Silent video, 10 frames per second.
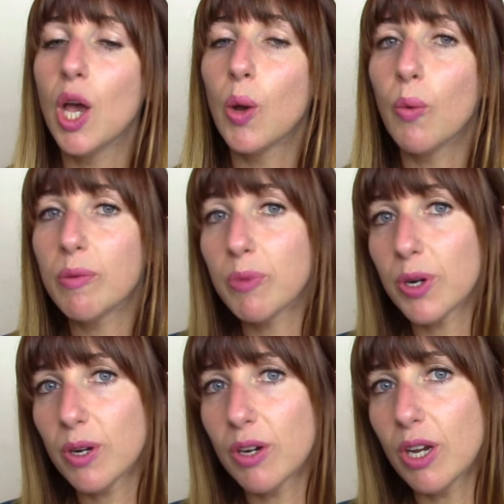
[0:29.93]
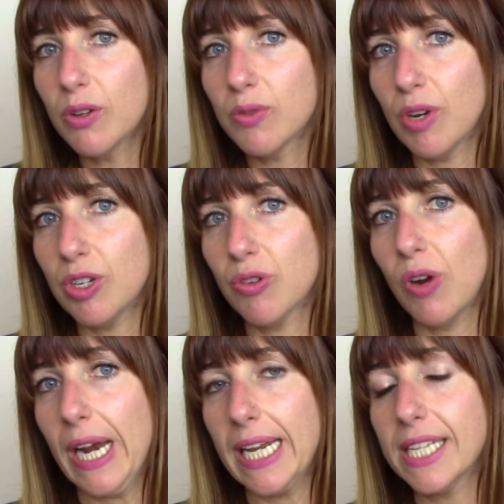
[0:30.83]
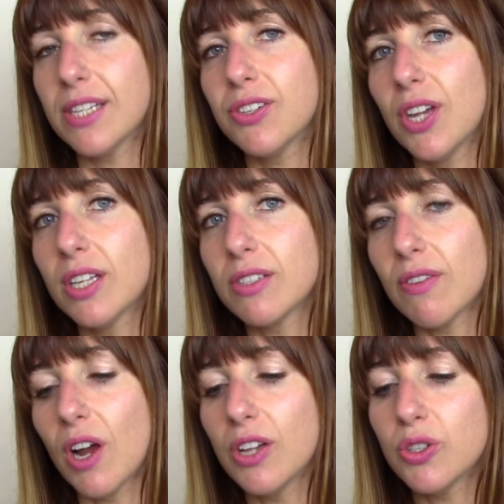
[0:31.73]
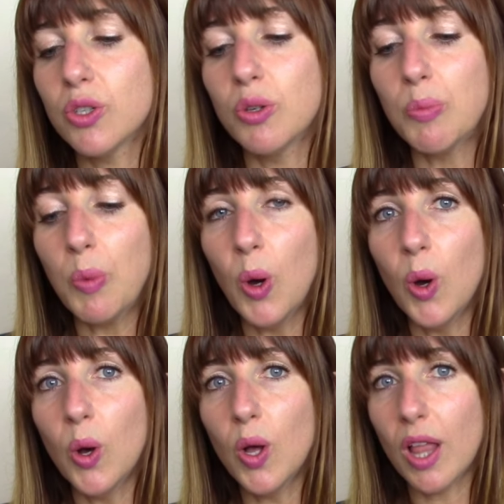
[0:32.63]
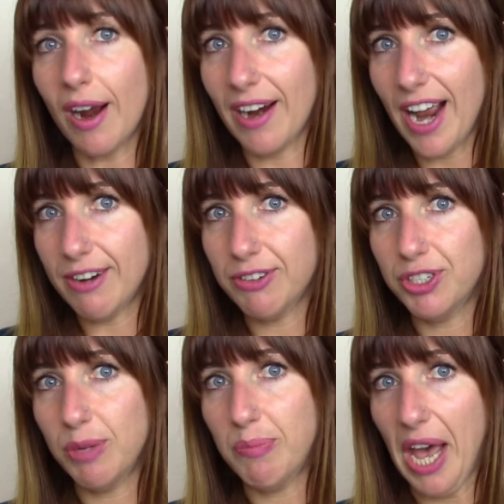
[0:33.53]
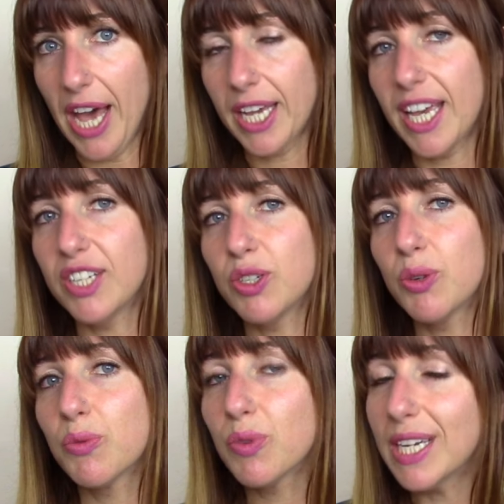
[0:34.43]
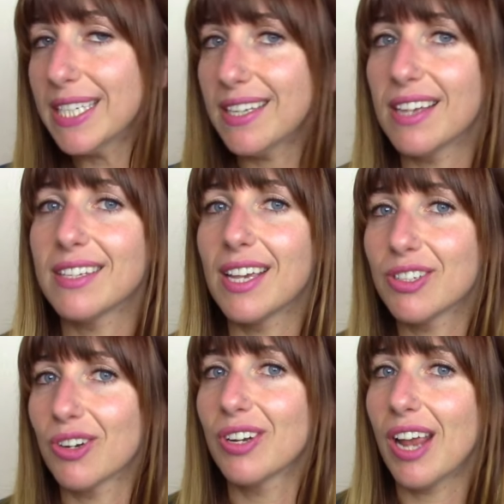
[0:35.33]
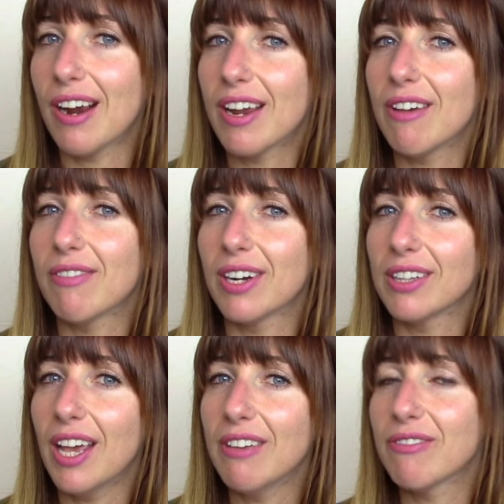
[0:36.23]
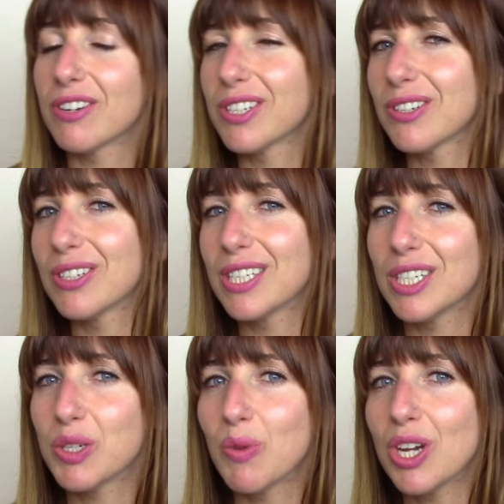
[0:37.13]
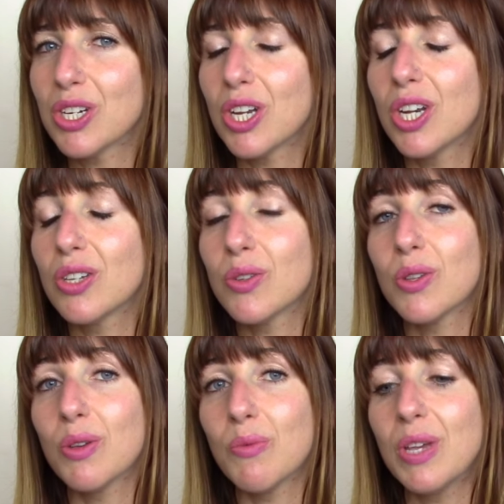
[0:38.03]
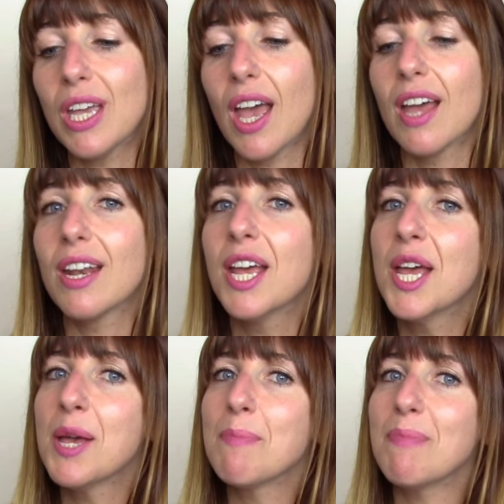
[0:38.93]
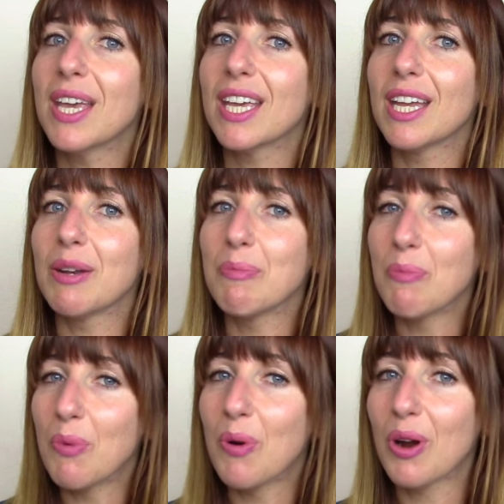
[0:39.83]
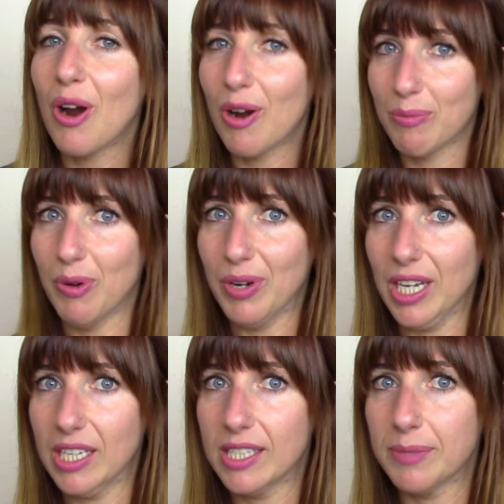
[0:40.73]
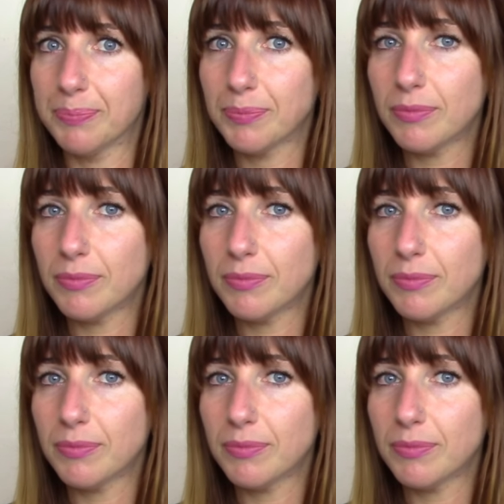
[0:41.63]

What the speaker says: When Mercury goes retrograde, it's a chance for us to pull our energy back and to reassess a certain area of our life or a certain situation so that we can make it more harmonious.